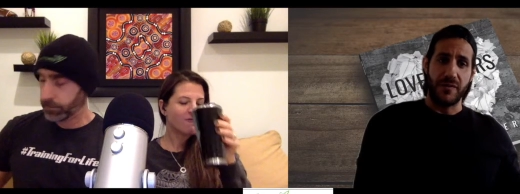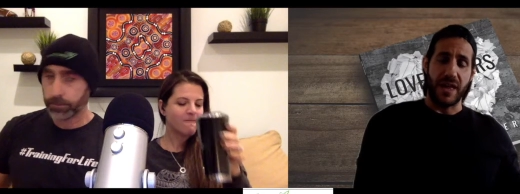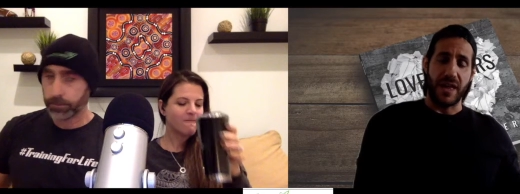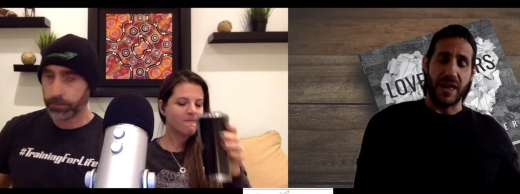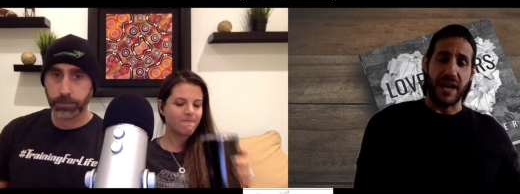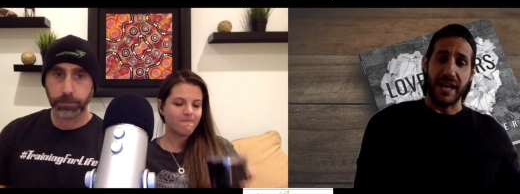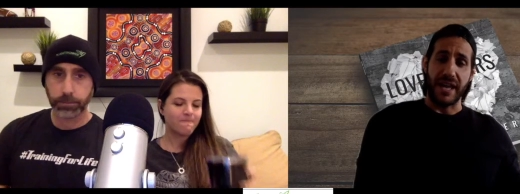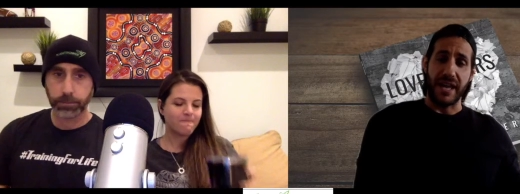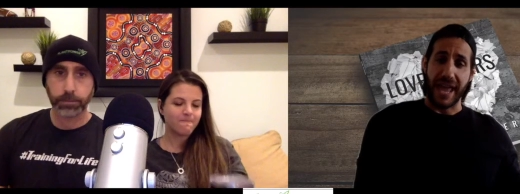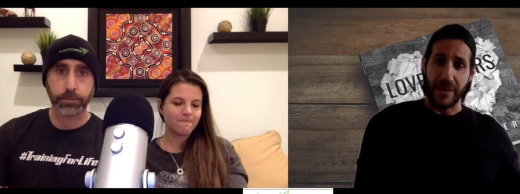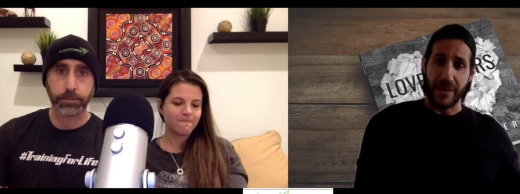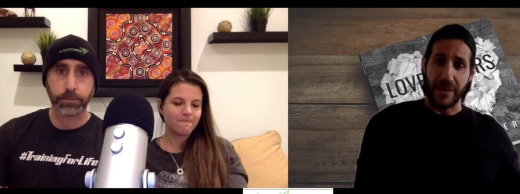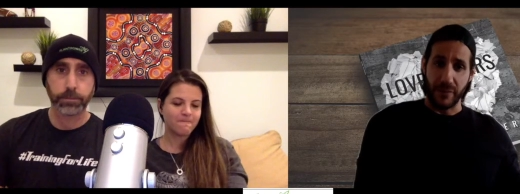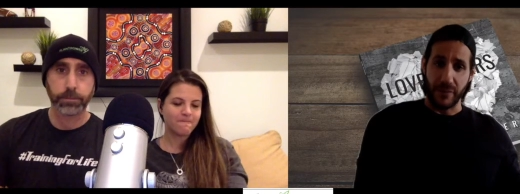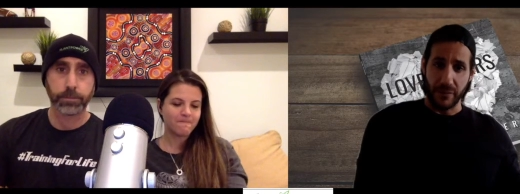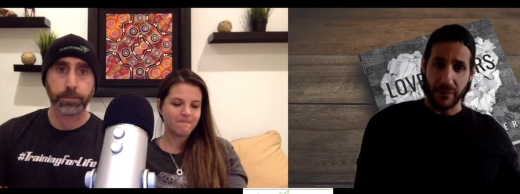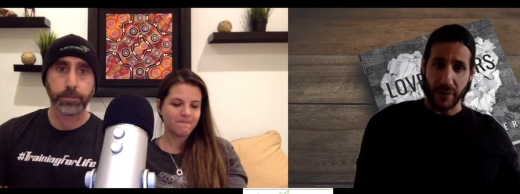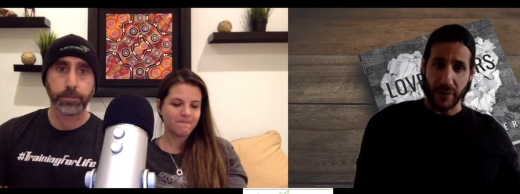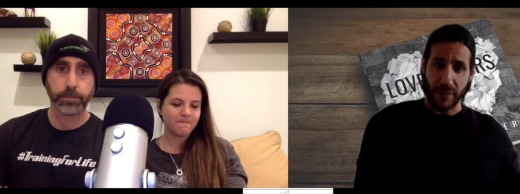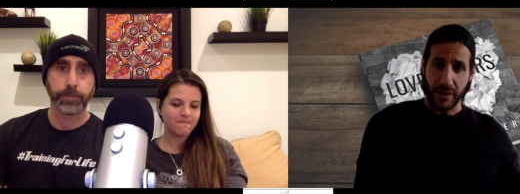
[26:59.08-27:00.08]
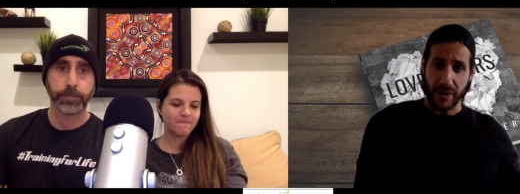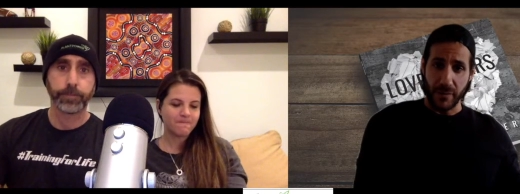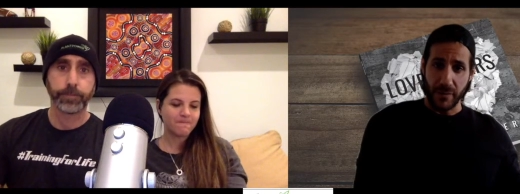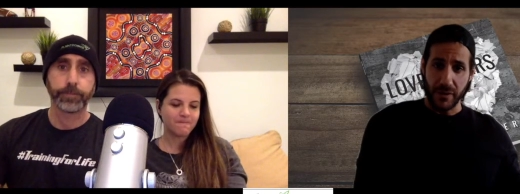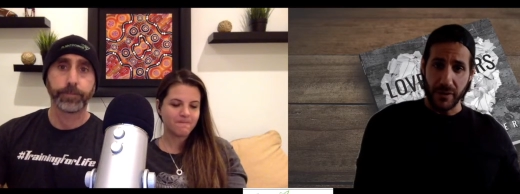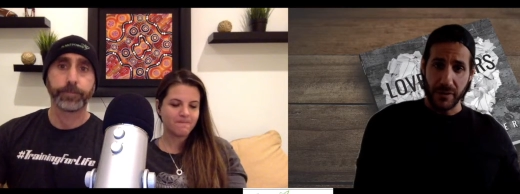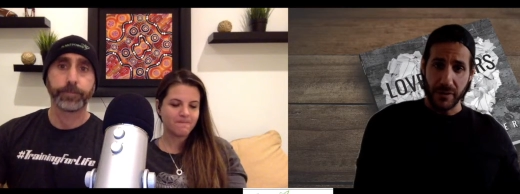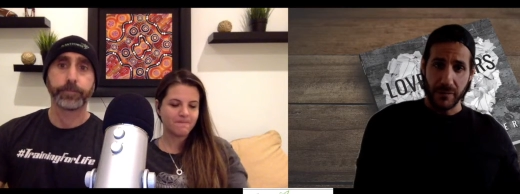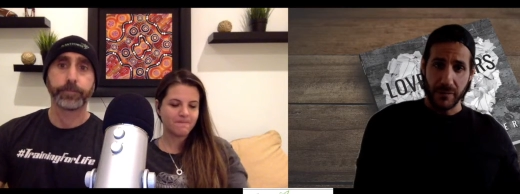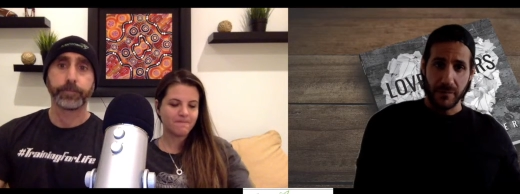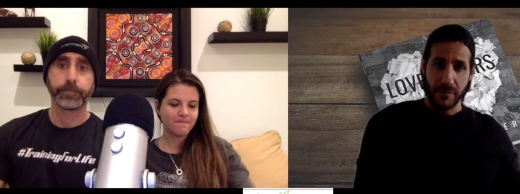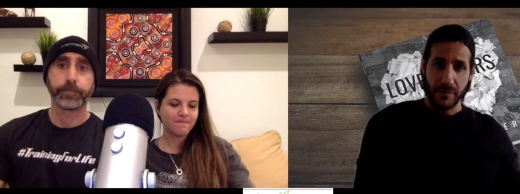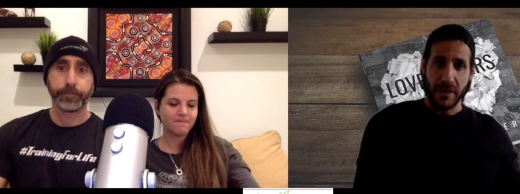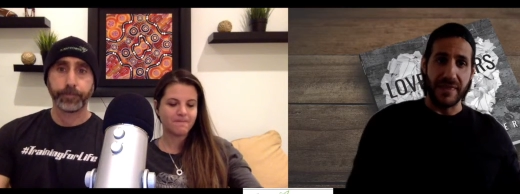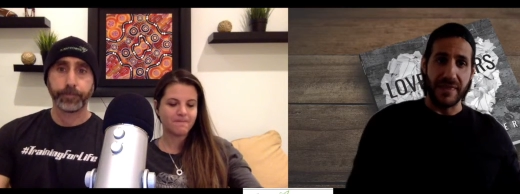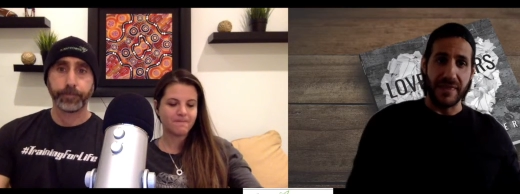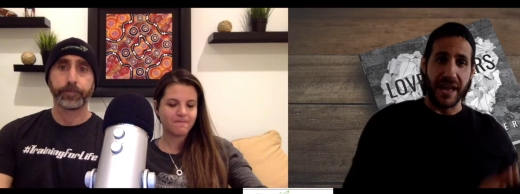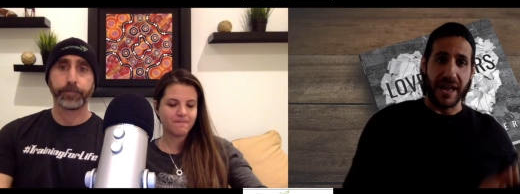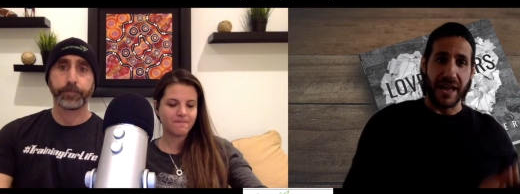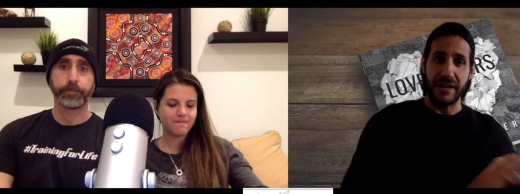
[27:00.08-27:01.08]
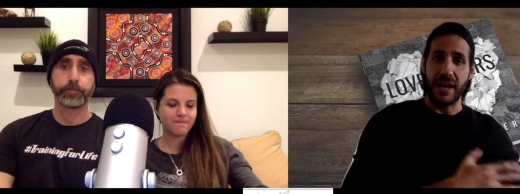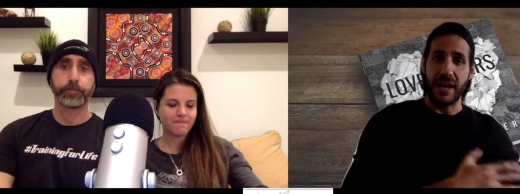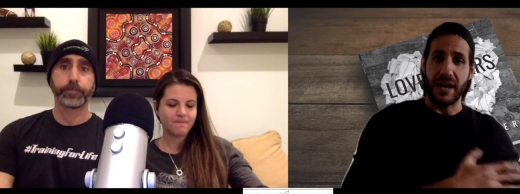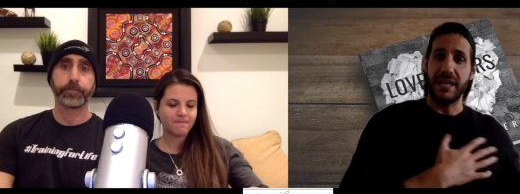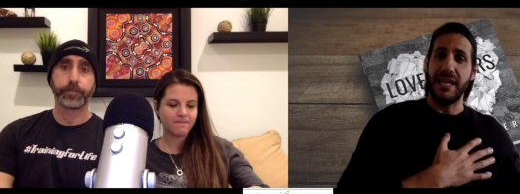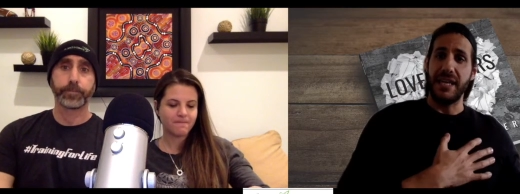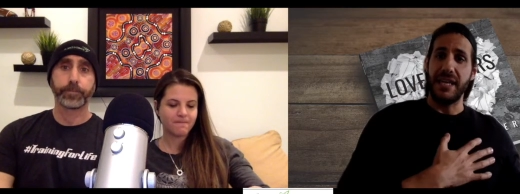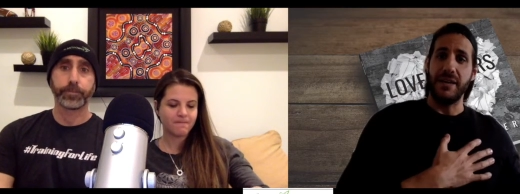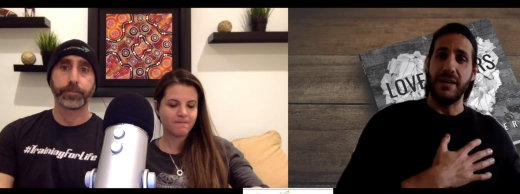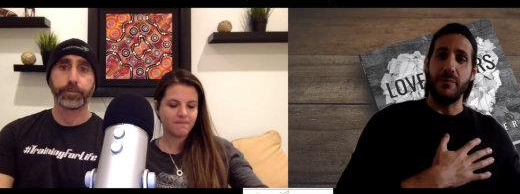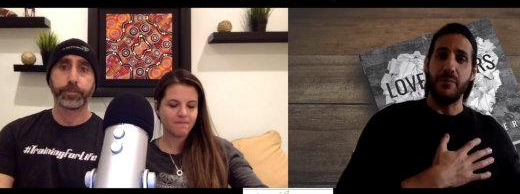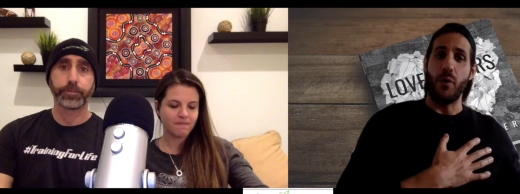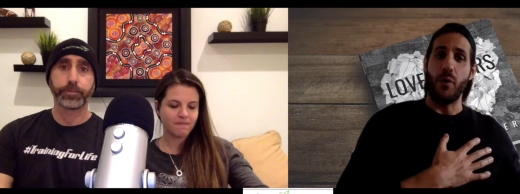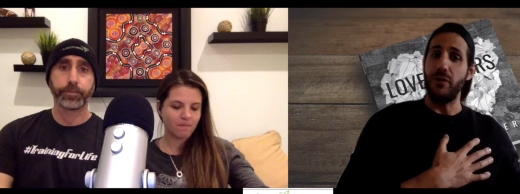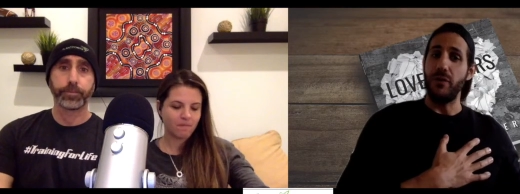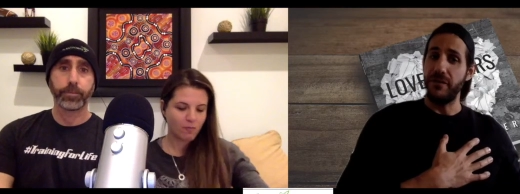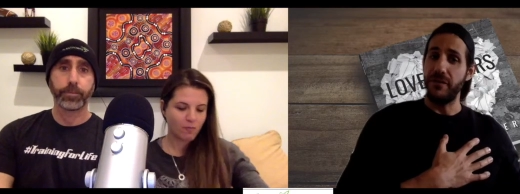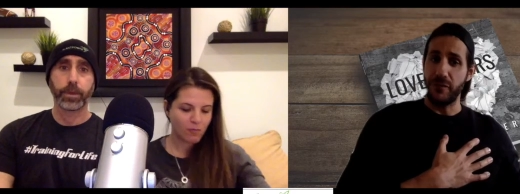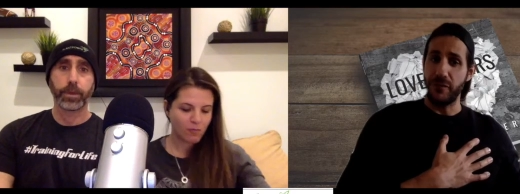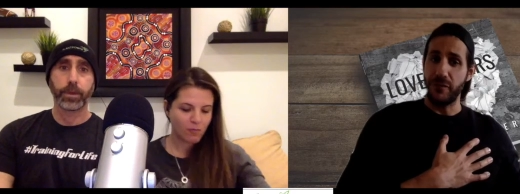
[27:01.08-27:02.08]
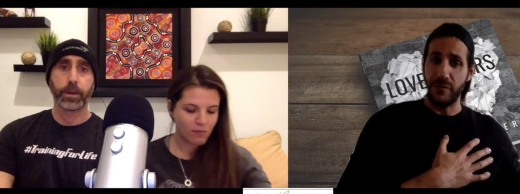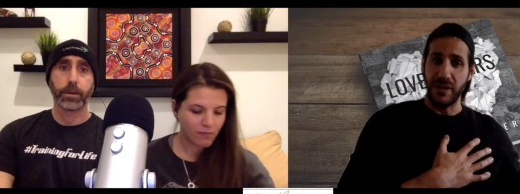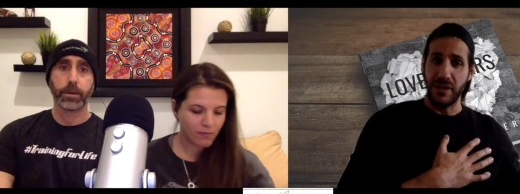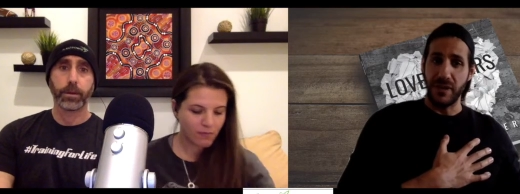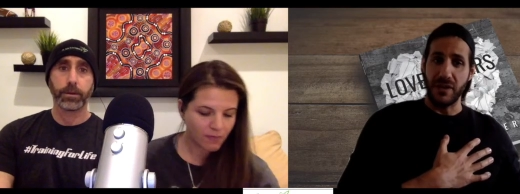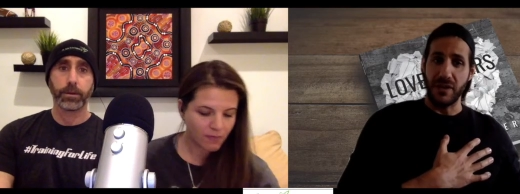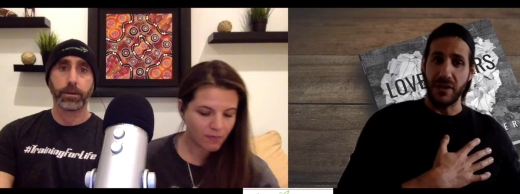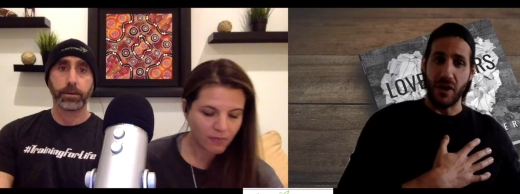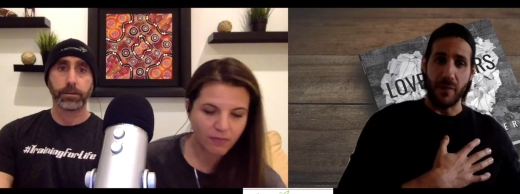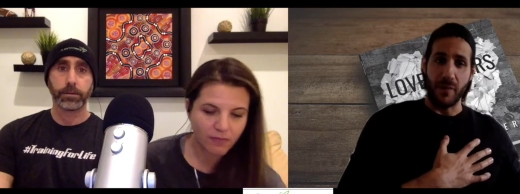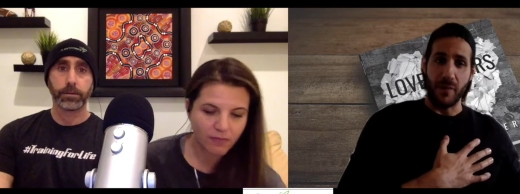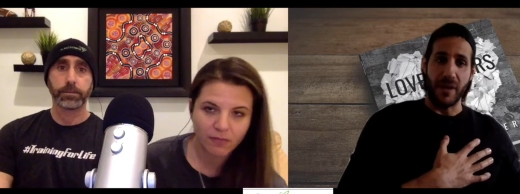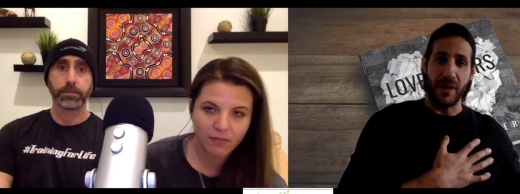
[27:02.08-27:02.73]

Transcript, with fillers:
Speaker 1: that I can write a book and that I keep only for me and on my